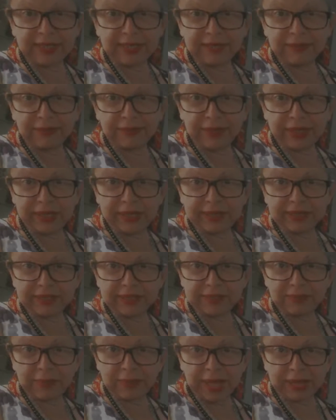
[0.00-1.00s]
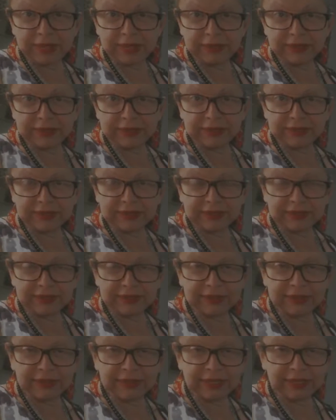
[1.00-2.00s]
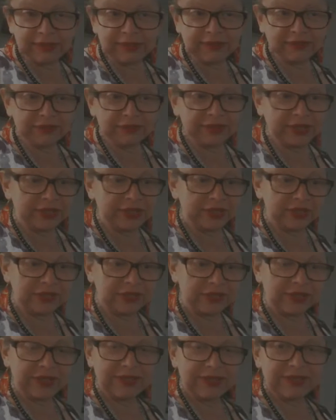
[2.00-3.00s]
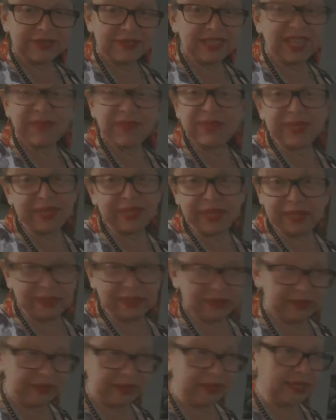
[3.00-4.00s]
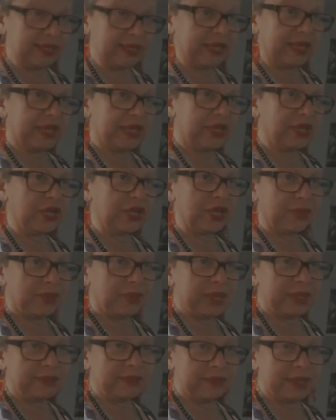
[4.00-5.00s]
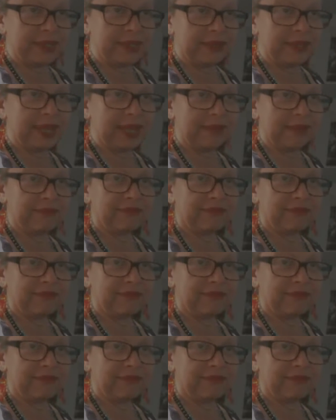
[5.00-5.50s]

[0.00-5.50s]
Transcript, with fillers: the British, the Spaniards, the, the, the French, same shit. You know, but but they